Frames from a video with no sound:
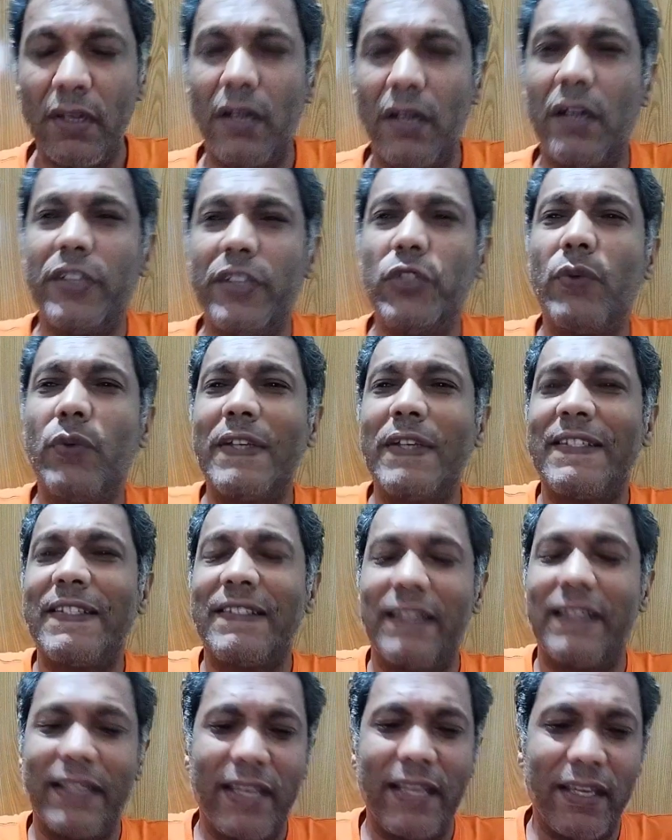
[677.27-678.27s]

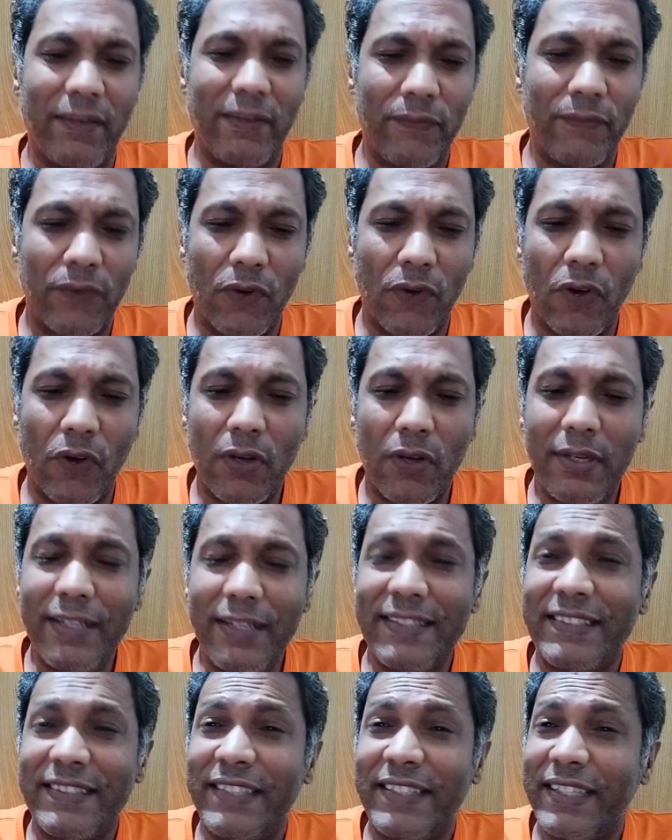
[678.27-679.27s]
US gave
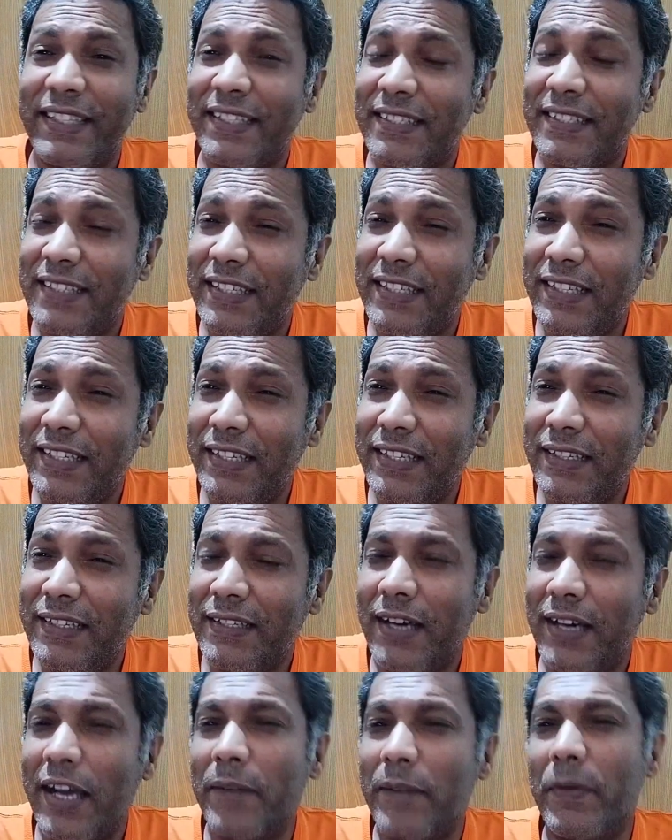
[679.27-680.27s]
only
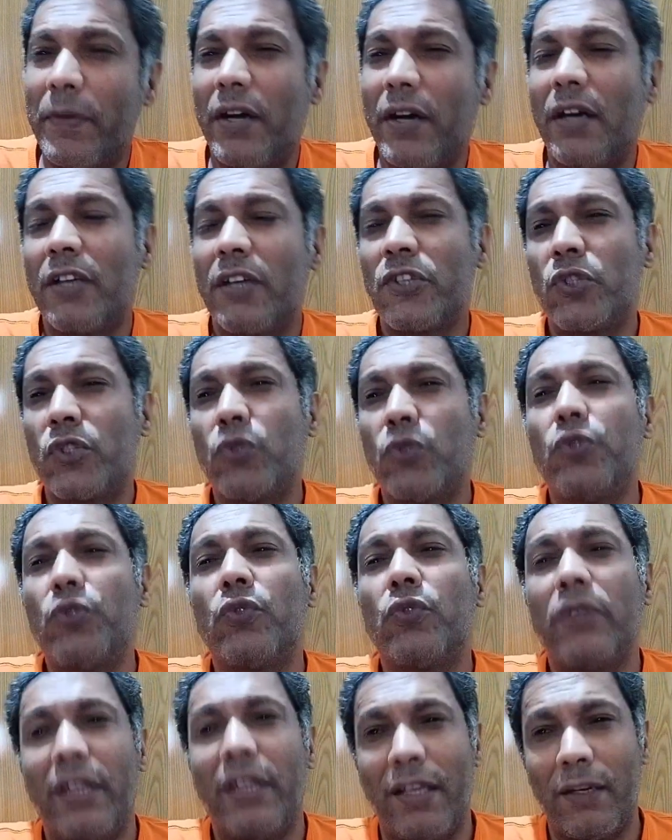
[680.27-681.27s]
16 HIMARS to
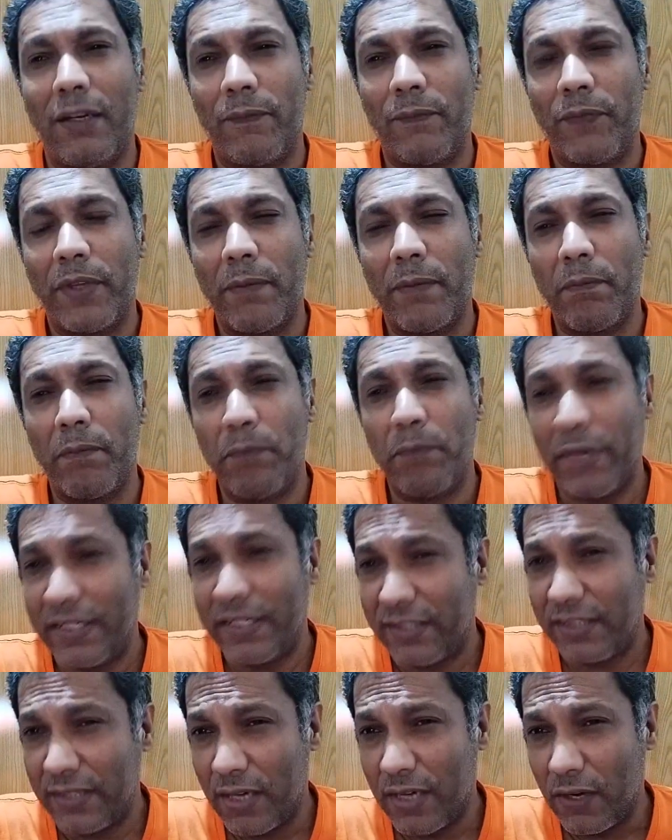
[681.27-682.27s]
Ukraine,
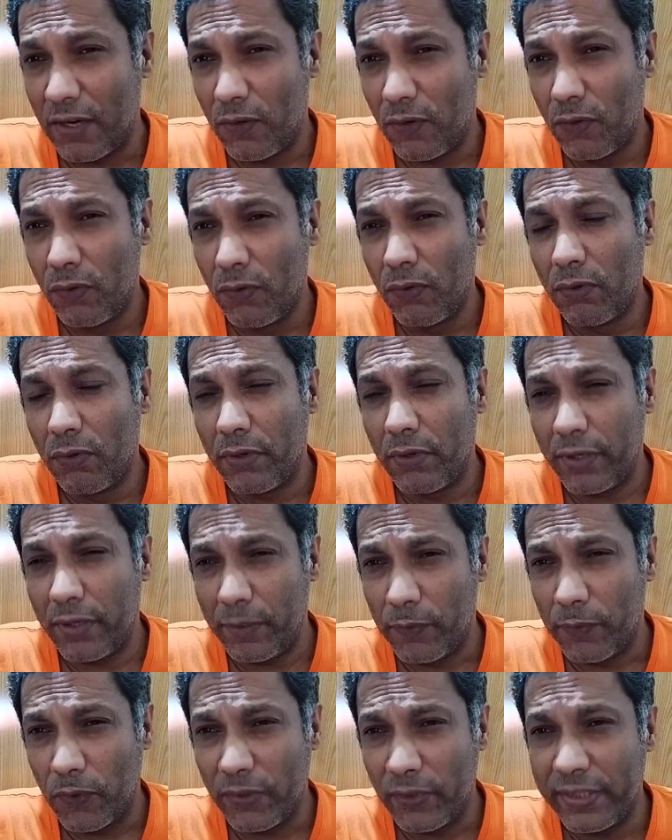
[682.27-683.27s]
but now
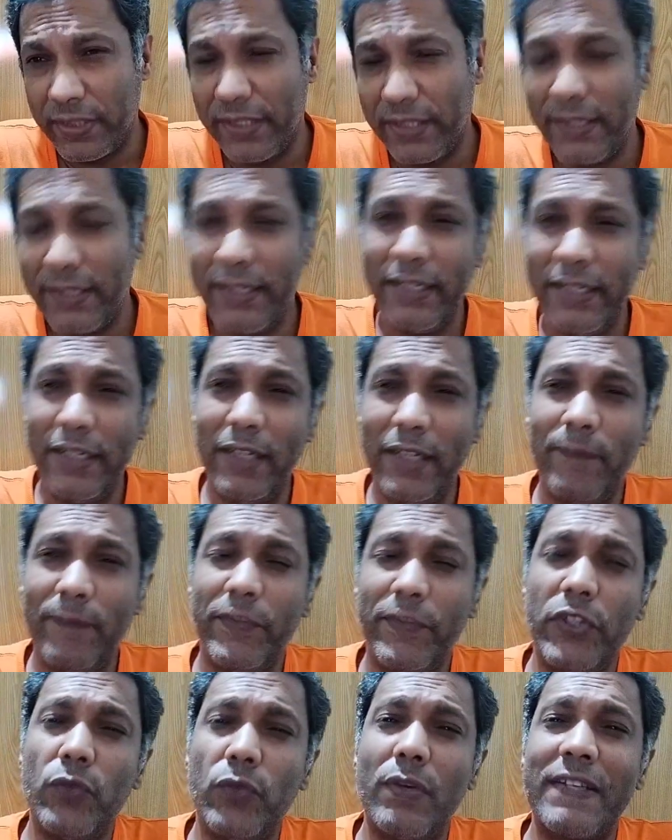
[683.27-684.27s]
reportedly
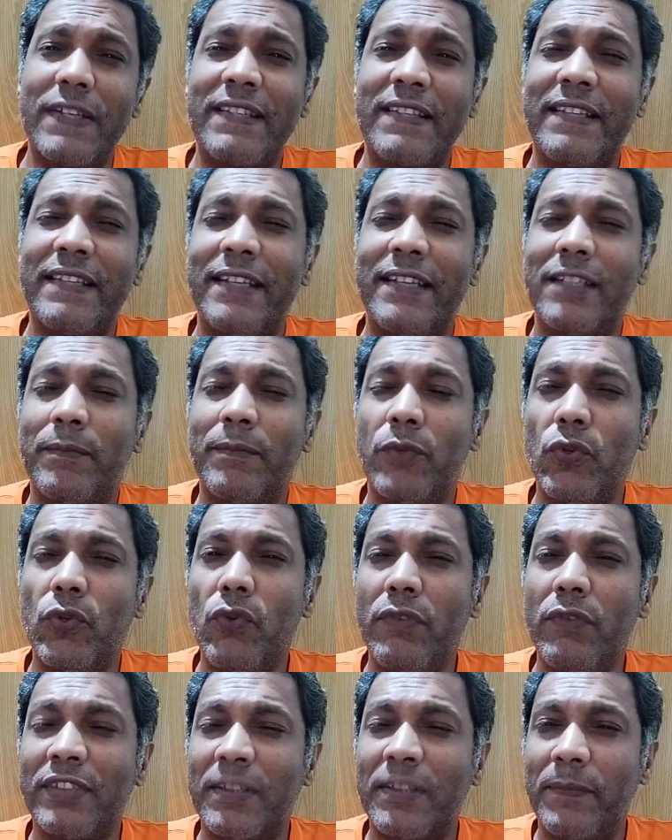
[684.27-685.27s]
US has
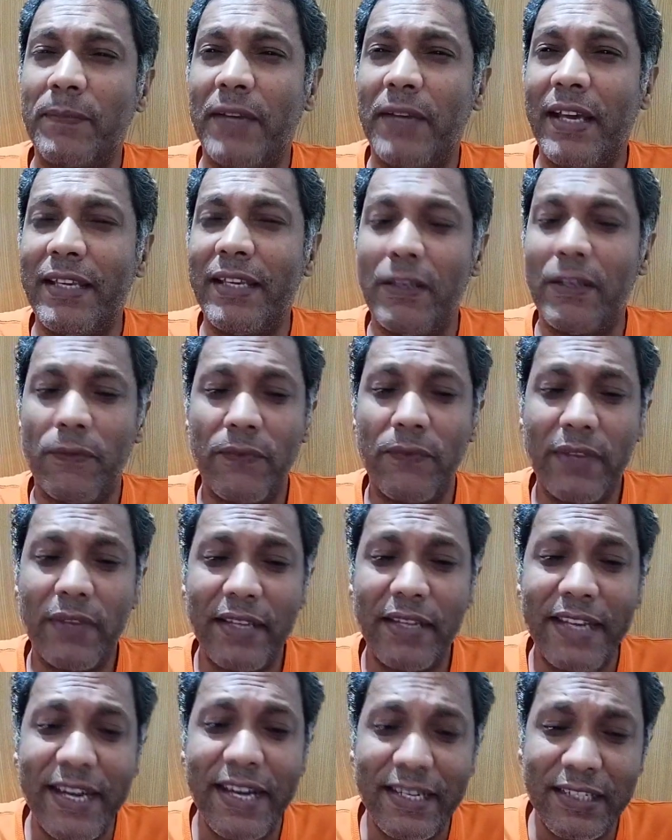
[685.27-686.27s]
approved supply of
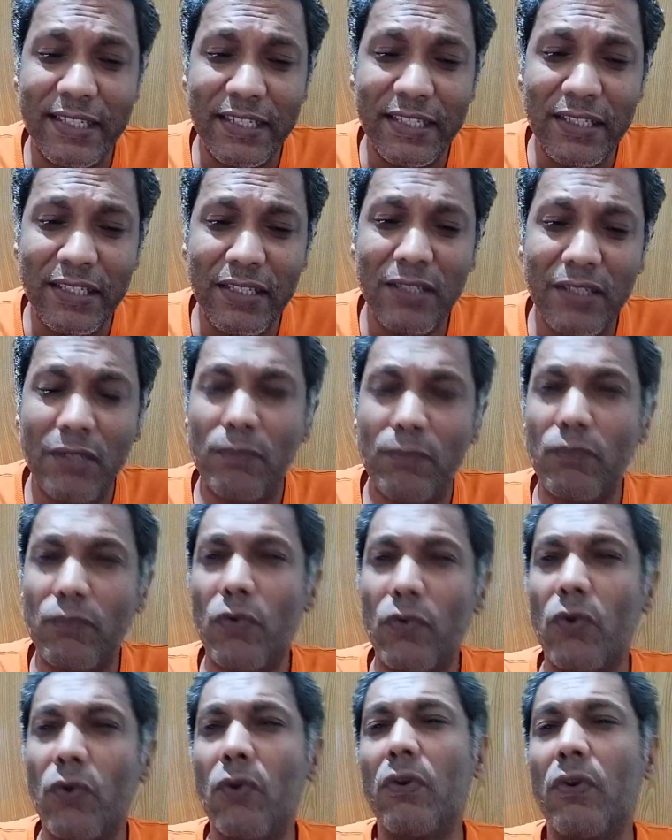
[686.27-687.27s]
18
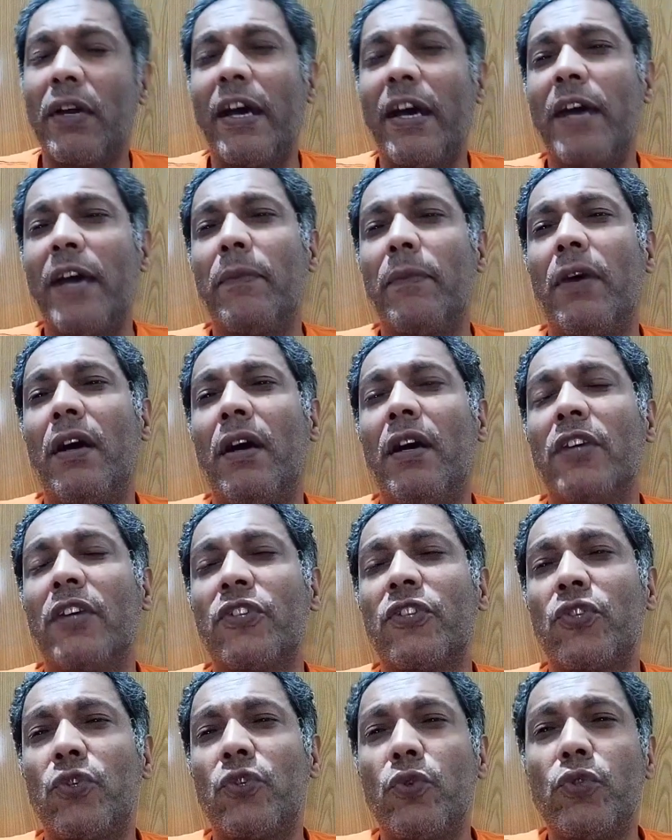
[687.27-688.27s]
more
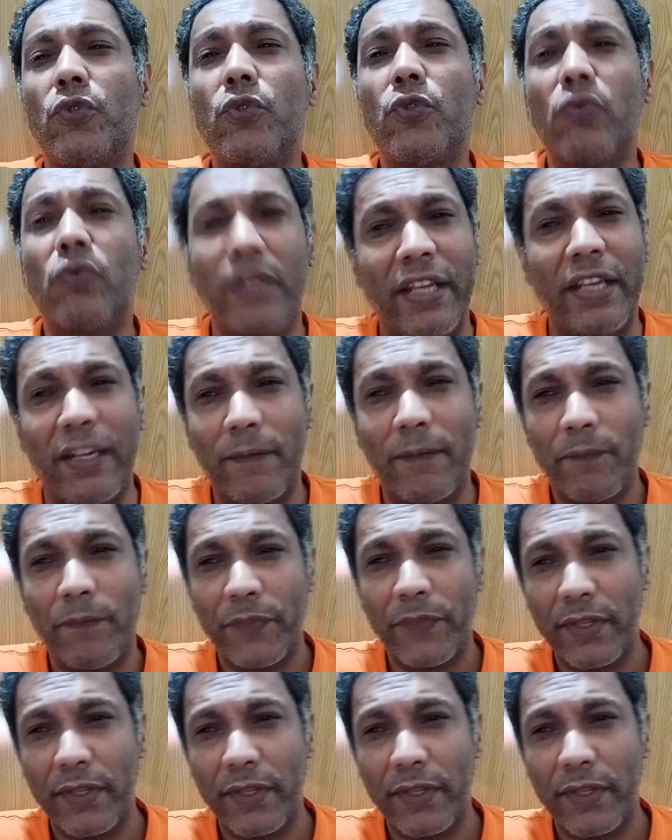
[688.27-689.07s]
HIMARS to Ukraine.